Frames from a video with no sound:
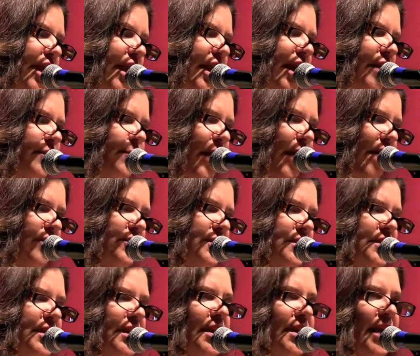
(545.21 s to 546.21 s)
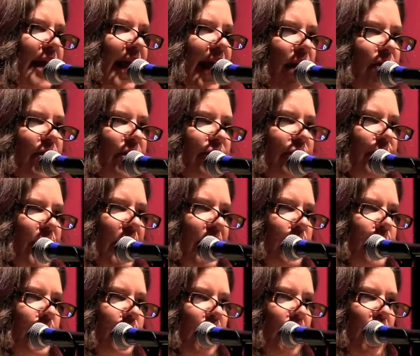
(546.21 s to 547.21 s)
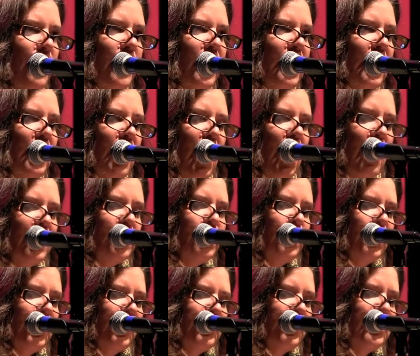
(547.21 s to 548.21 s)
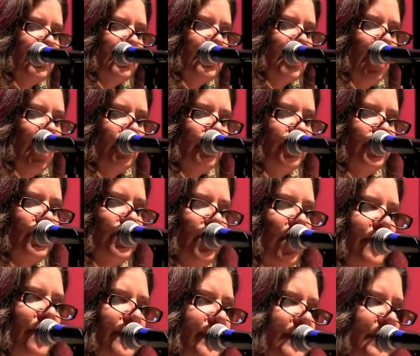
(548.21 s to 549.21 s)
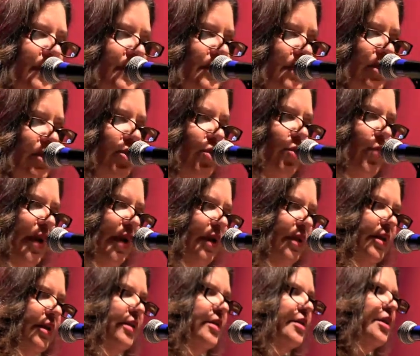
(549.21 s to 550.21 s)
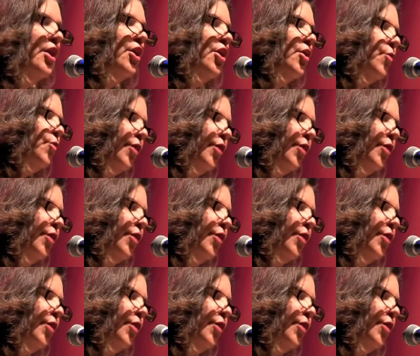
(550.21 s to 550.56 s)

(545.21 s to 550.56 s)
and I bounced in and out of many prominent hospitals and doctors' offices in New England